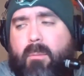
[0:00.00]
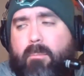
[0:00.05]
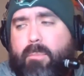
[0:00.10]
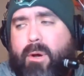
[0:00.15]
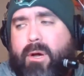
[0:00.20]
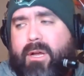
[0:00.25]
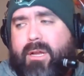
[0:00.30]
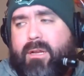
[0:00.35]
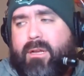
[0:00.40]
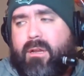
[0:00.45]

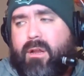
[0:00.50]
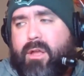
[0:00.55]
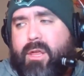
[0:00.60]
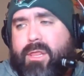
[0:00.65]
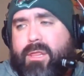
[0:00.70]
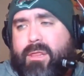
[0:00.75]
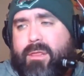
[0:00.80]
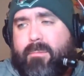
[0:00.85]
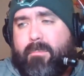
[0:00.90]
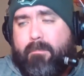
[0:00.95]
But
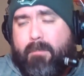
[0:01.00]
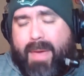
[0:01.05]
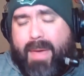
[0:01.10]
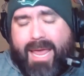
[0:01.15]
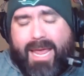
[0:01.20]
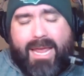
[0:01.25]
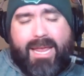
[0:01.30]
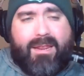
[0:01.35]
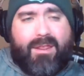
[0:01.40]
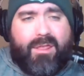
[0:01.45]
the
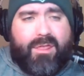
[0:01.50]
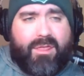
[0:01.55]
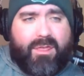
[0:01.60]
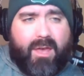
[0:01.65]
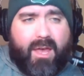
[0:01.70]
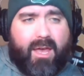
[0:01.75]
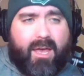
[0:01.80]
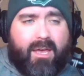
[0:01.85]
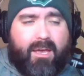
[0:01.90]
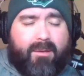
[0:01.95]
main
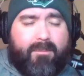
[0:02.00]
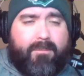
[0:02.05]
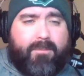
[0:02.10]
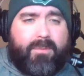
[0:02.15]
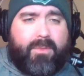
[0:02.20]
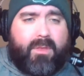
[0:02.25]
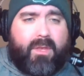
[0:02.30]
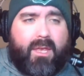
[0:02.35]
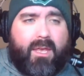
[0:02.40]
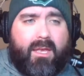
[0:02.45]
thing
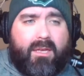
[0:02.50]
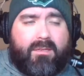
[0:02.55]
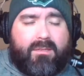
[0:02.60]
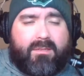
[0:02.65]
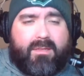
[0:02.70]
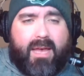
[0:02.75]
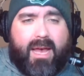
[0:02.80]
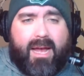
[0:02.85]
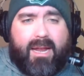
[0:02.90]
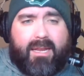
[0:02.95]
is
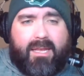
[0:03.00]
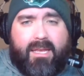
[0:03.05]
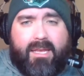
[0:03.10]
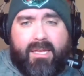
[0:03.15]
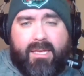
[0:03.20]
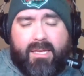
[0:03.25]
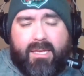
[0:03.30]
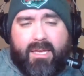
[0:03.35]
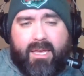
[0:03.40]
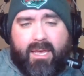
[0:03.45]
that
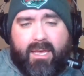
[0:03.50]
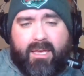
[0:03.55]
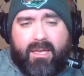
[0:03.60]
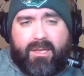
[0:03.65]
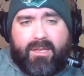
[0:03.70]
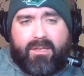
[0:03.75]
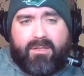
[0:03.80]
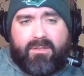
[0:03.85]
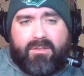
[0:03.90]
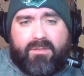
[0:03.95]
he
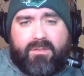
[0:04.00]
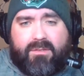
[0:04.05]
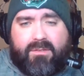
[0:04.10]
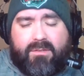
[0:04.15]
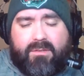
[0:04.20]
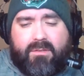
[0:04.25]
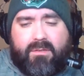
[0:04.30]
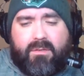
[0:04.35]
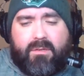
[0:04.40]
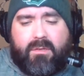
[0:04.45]

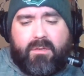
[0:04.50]
is